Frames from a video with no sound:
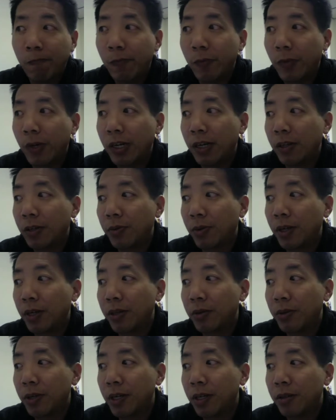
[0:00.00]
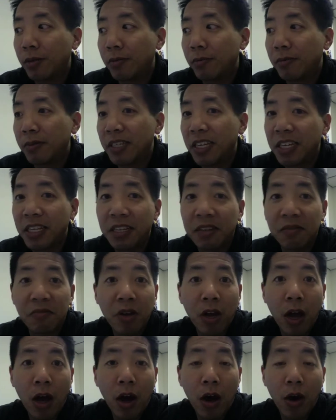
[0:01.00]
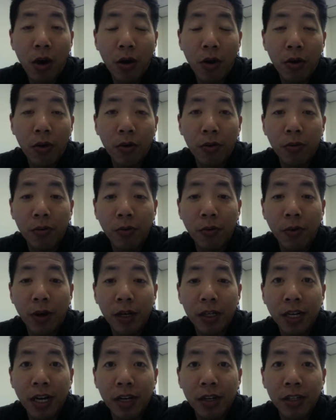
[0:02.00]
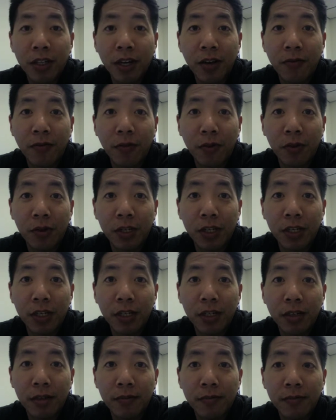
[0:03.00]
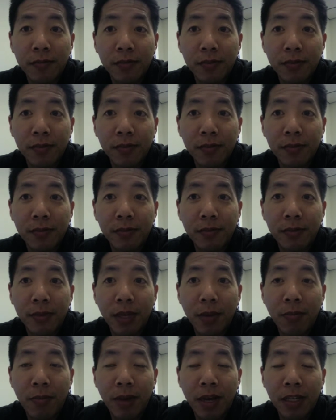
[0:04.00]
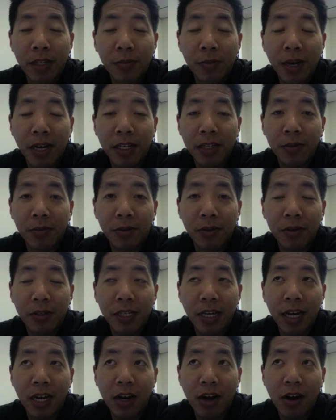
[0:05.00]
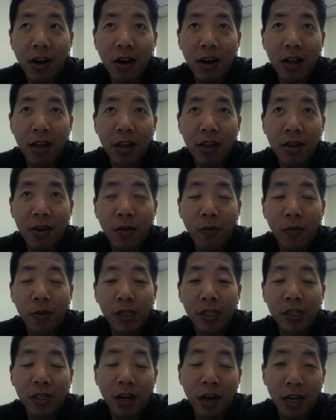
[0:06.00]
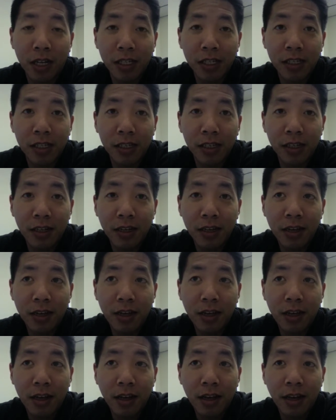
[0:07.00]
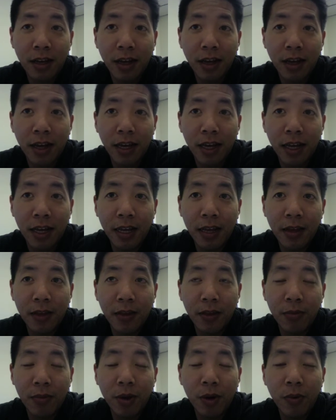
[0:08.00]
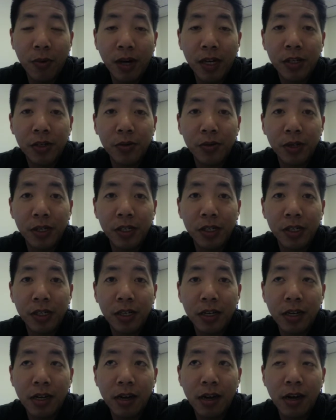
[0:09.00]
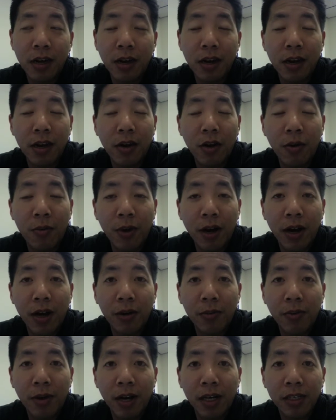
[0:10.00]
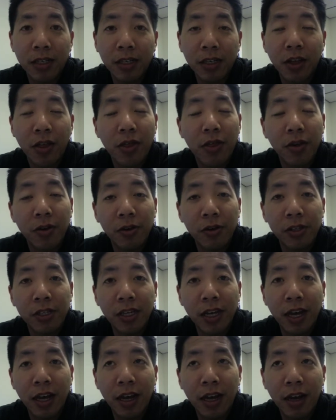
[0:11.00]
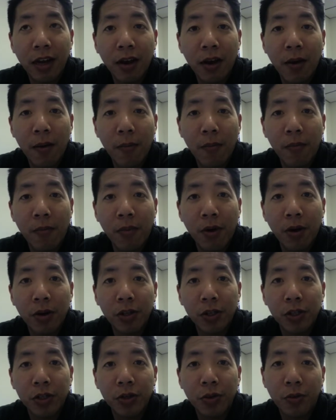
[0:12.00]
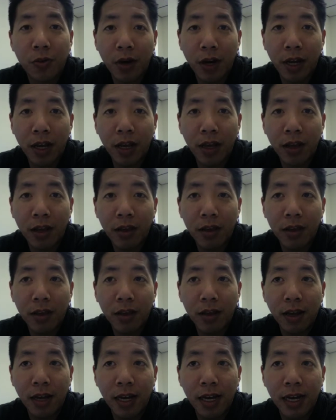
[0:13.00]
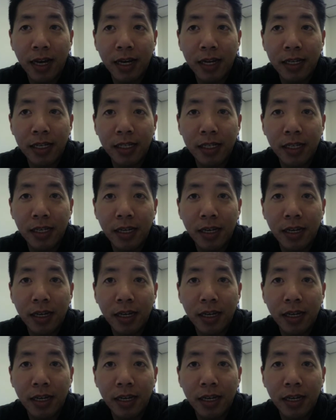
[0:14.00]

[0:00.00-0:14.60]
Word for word: What else? What else? What else? Nothing. Oh, watch Cal State Fullerton men's basketball take on Wisconsin in the Midwest region in Omaha, Nebraska, Thursday, March 20th at